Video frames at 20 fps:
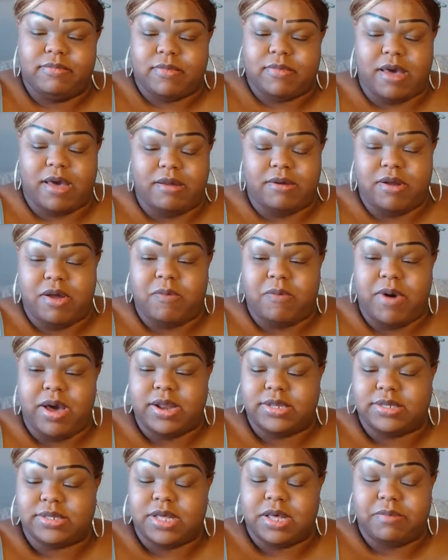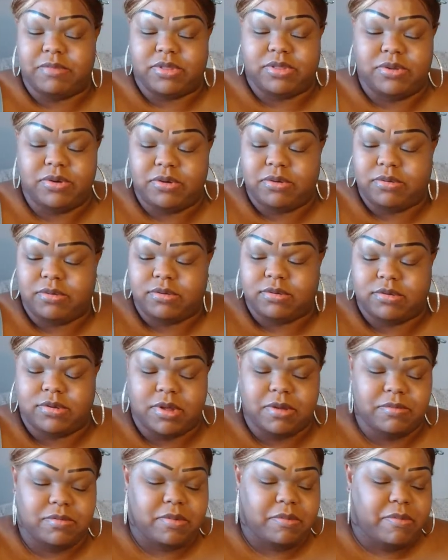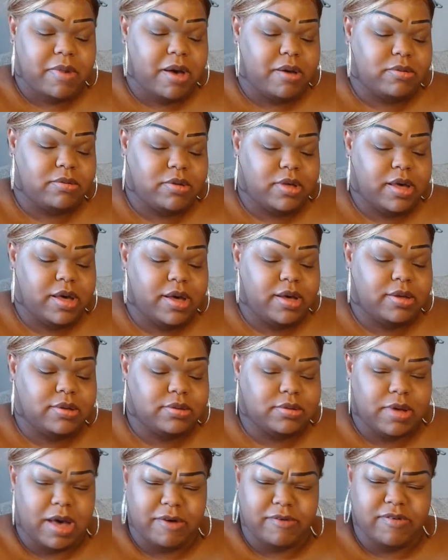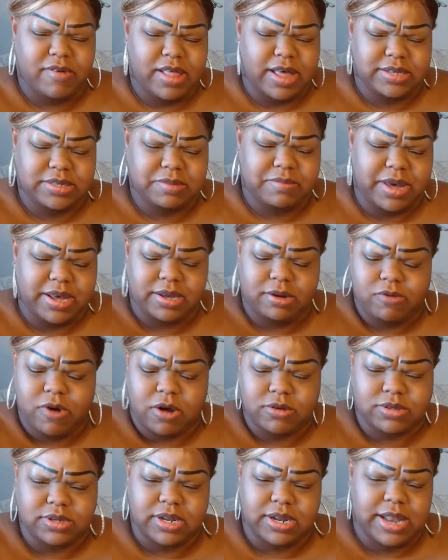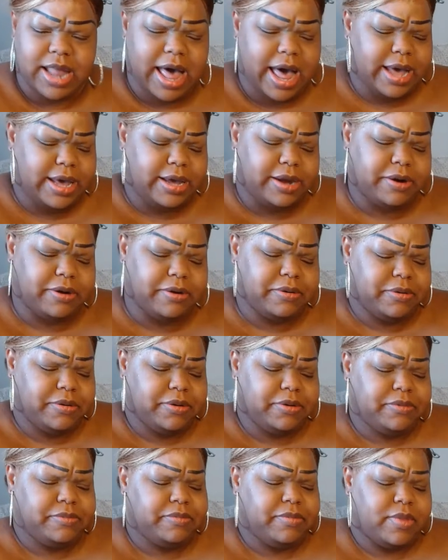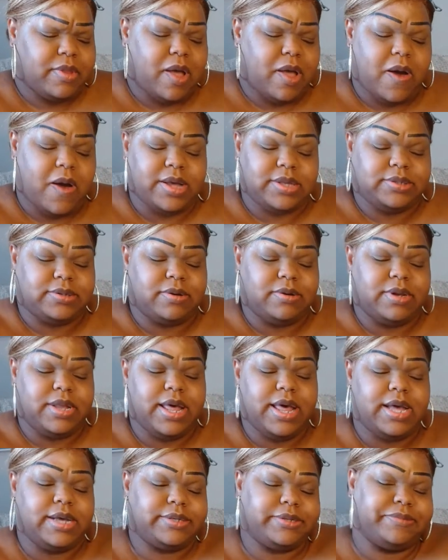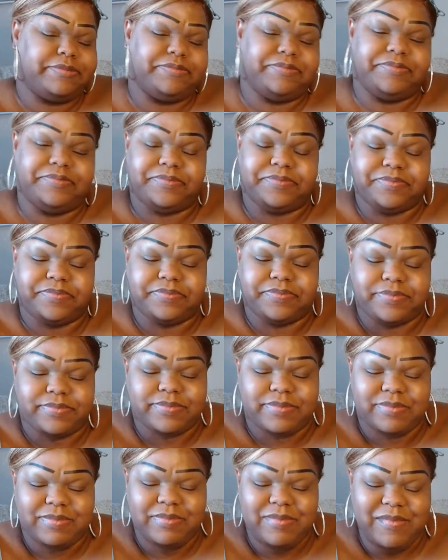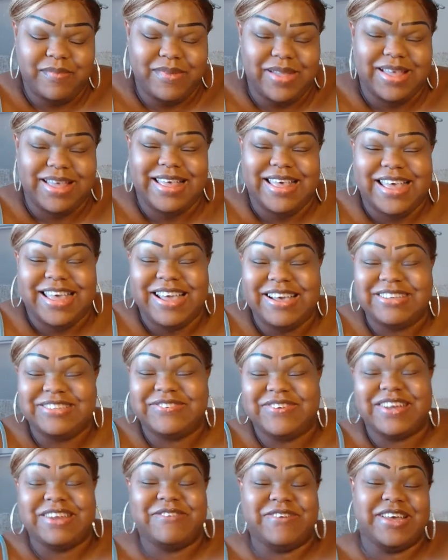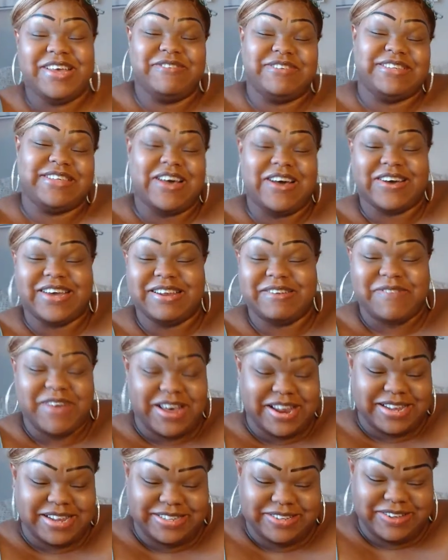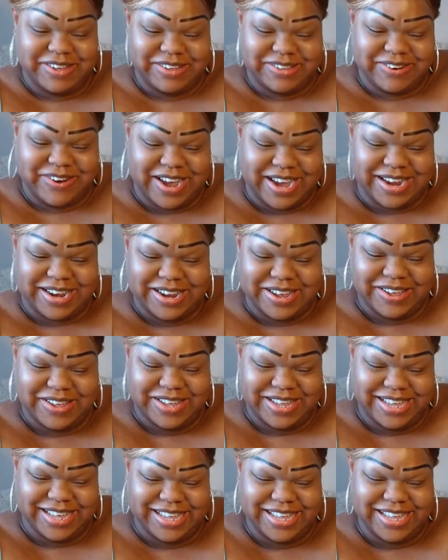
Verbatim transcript: I don't know why this coming through. Something about yeah. I feel like somebody crossing the line here. All right, so next. It was funny when he was talking about it too. I was cracking up.